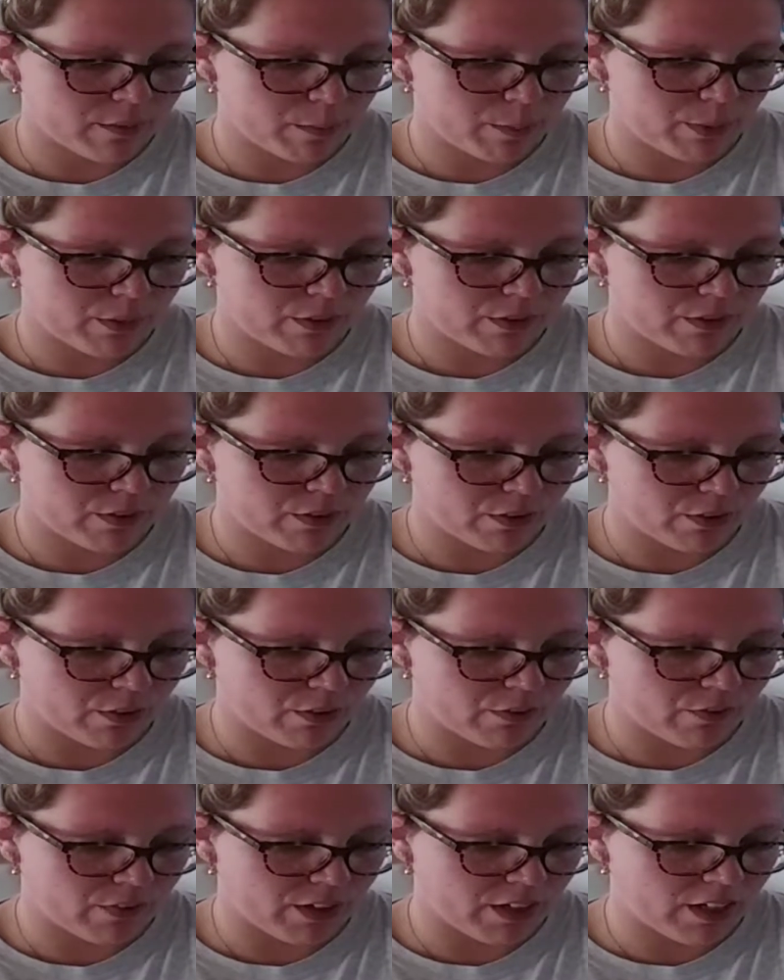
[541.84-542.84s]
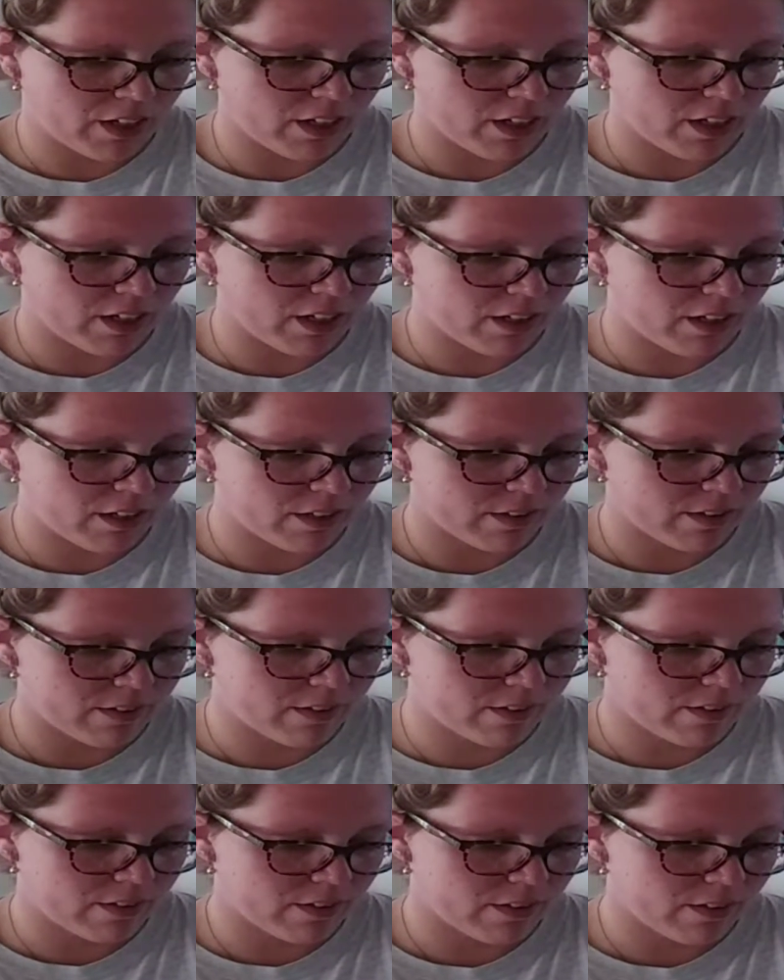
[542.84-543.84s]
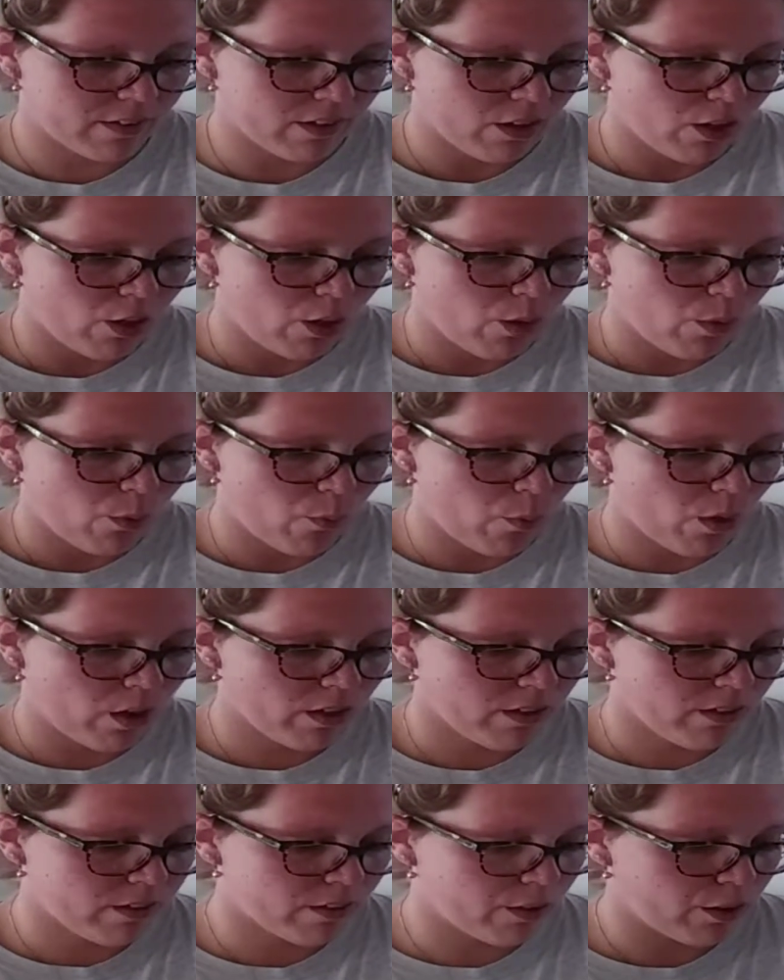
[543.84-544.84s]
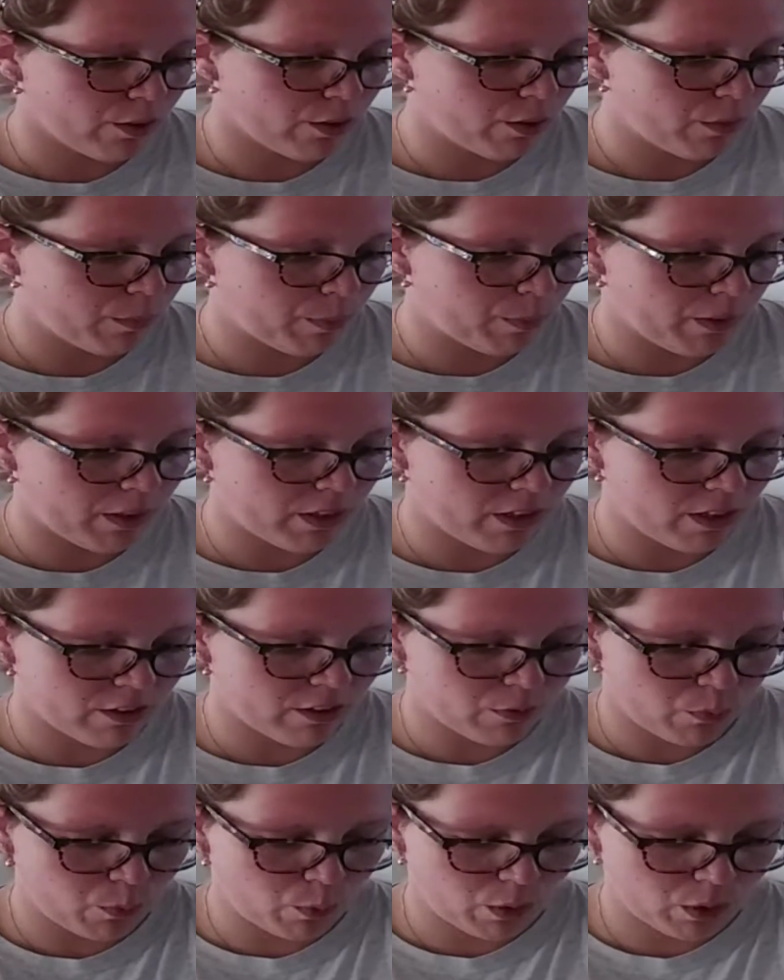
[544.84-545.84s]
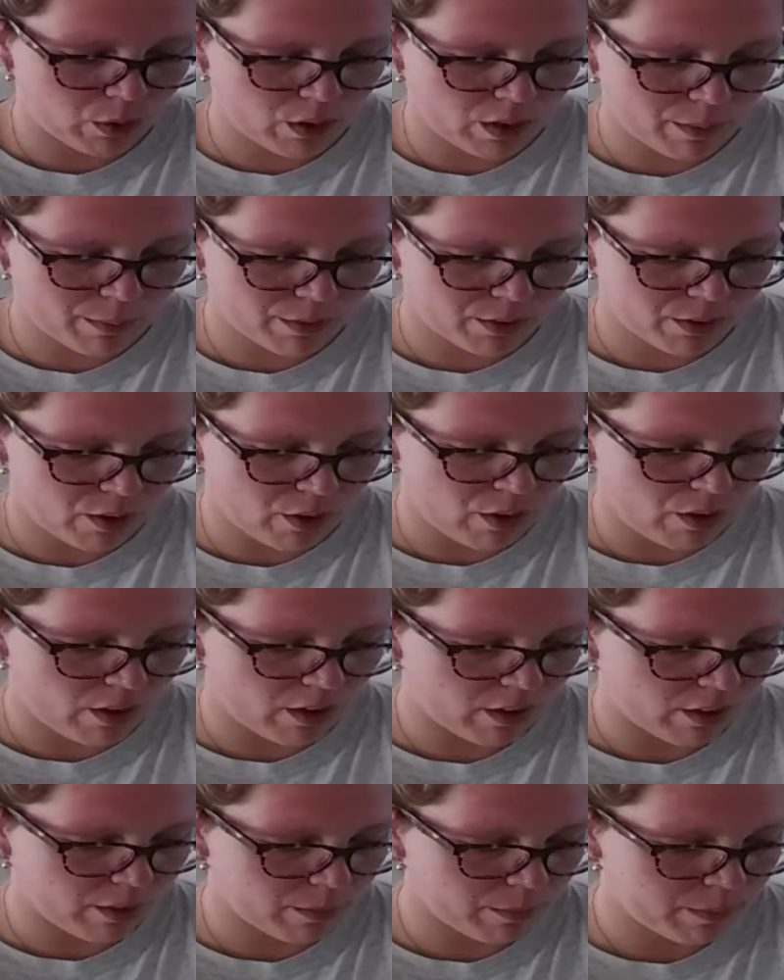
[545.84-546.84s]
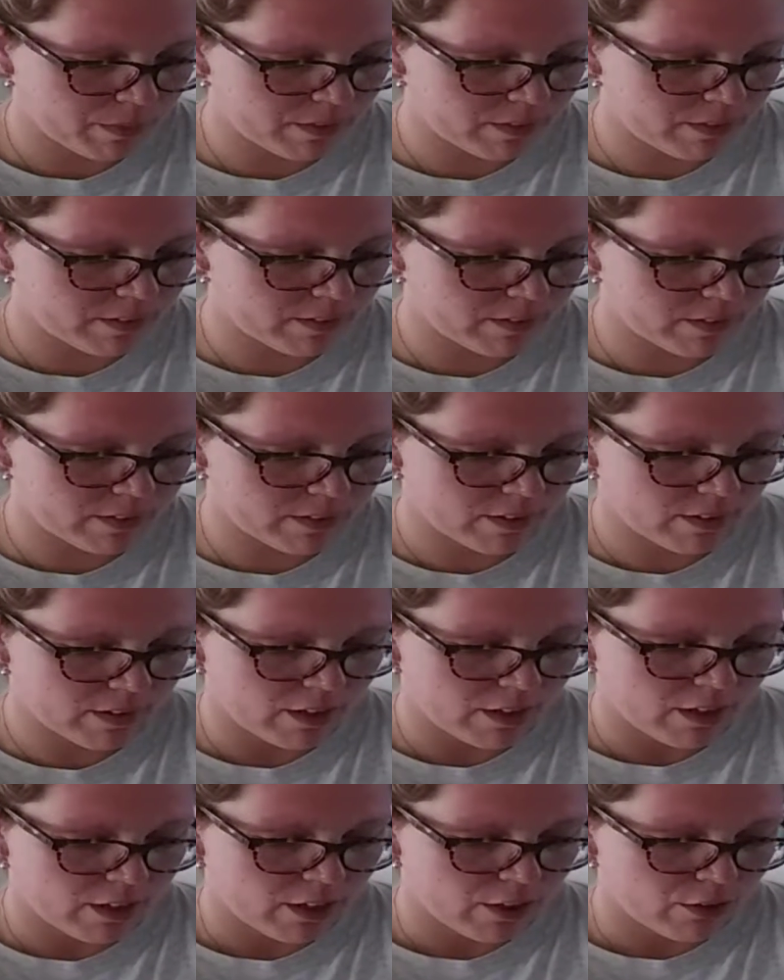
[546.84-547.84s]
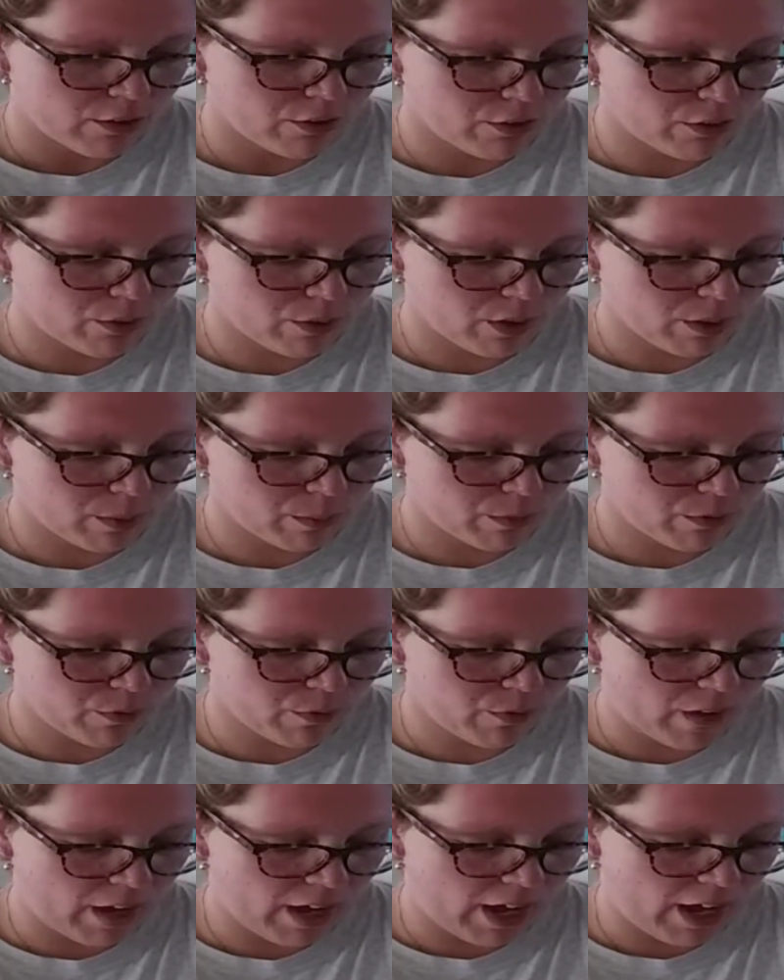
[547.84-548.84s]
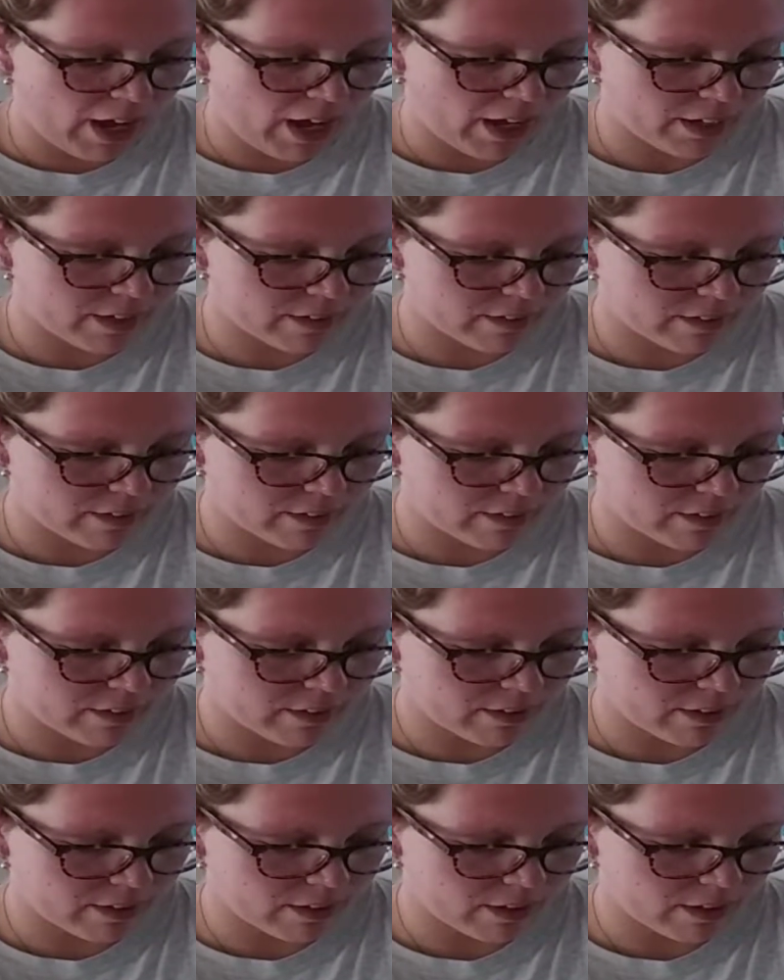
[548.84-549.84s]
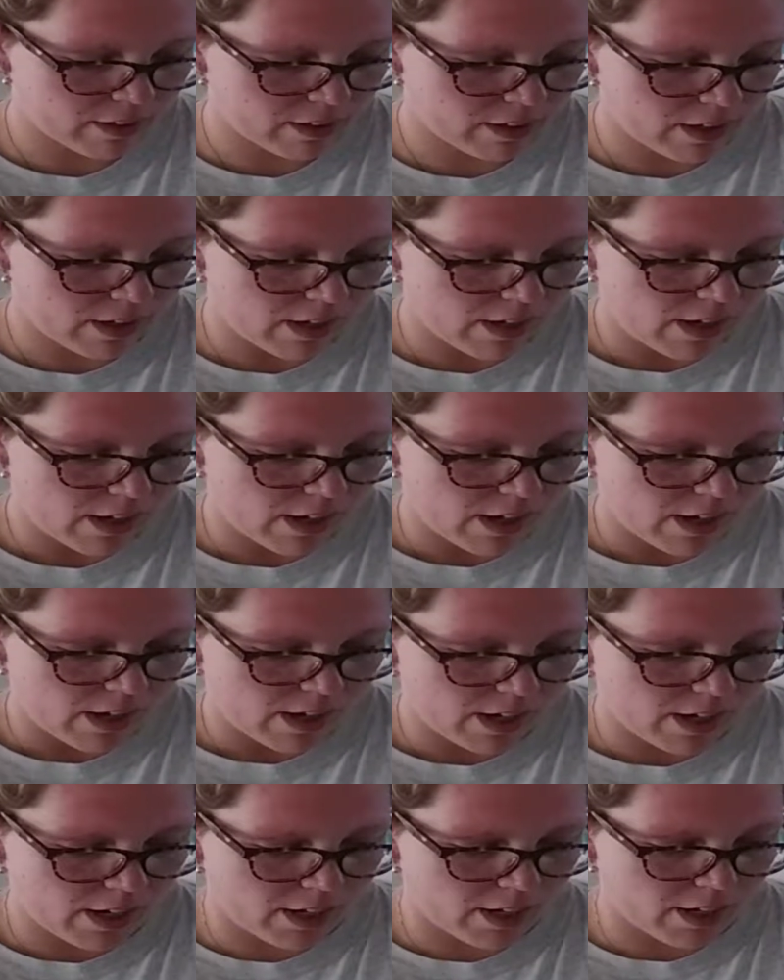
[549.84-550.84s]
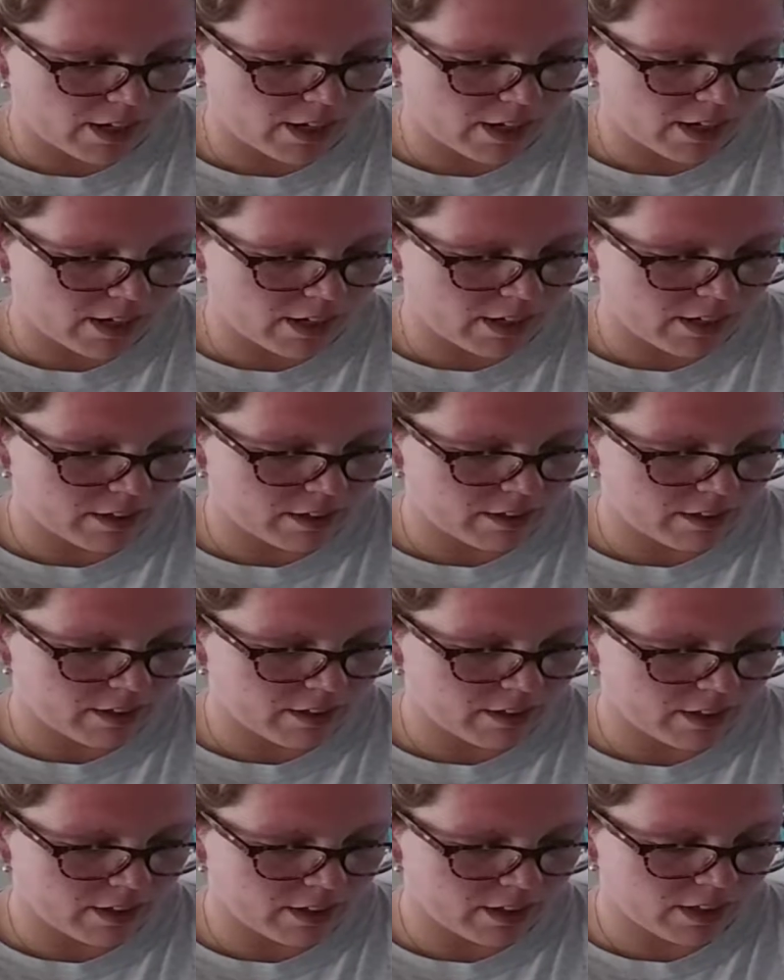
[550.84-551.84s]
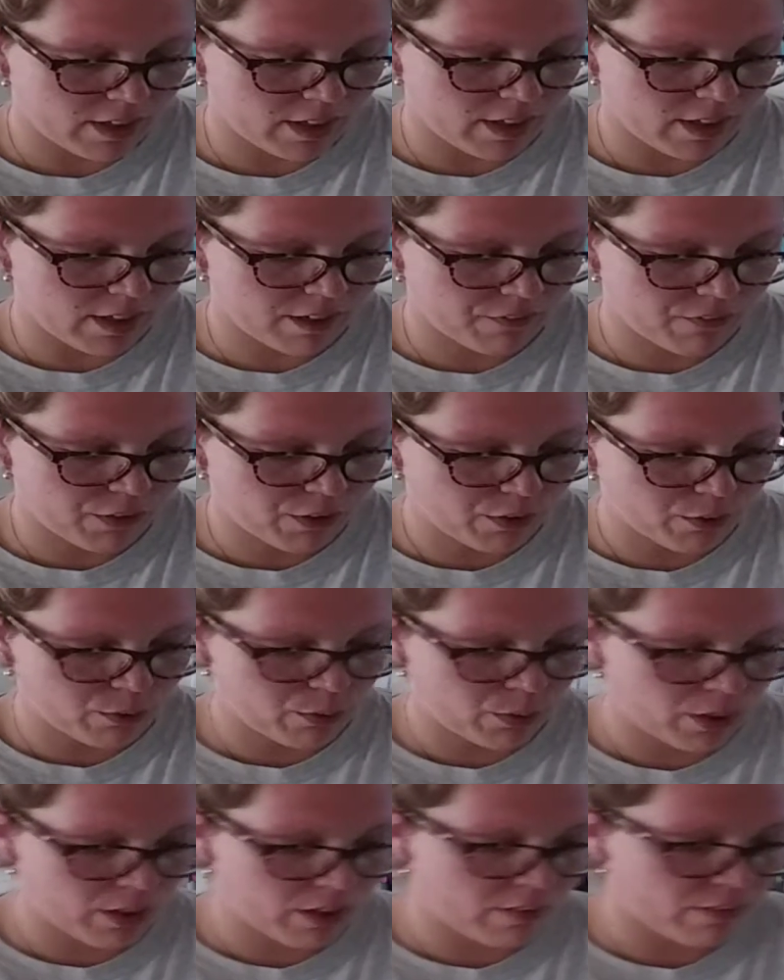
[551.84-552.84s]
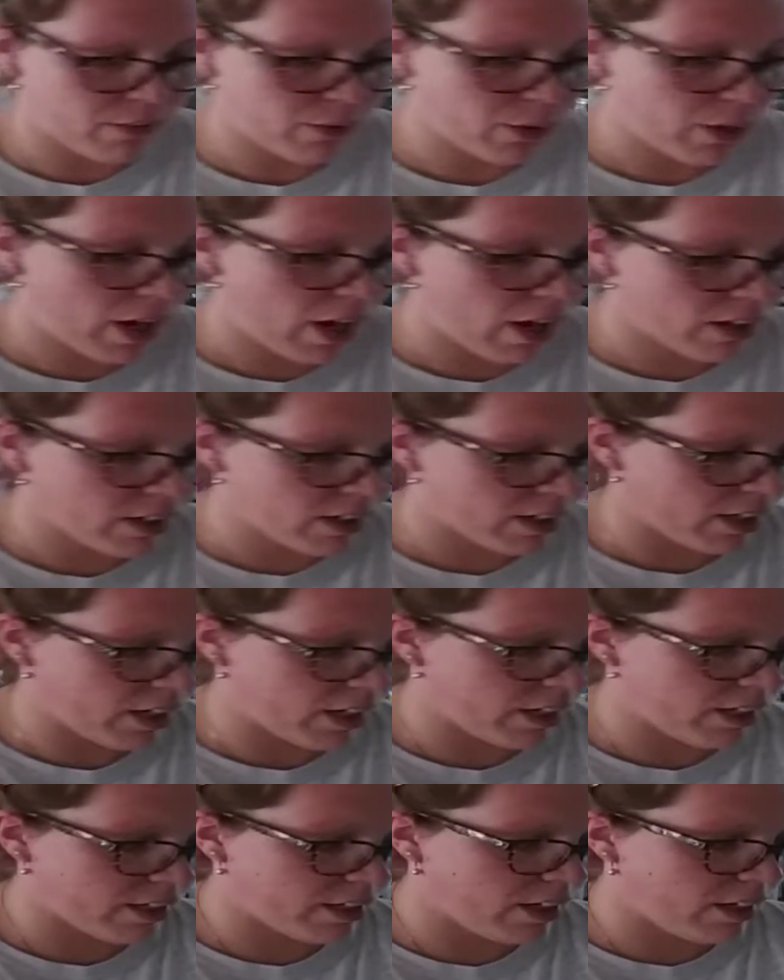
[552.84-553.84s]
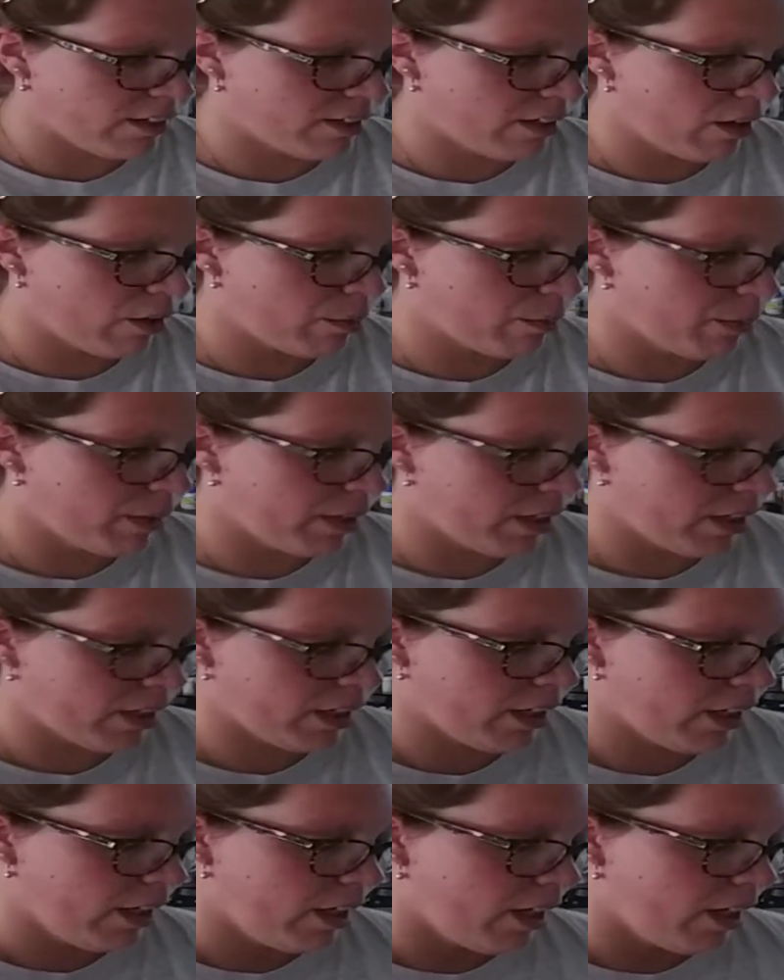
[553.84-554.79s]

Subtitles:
per serving, it's 1 scoop, and it's 4 grams of carbs, 2 grams of fat. And if you calculate it, they tell me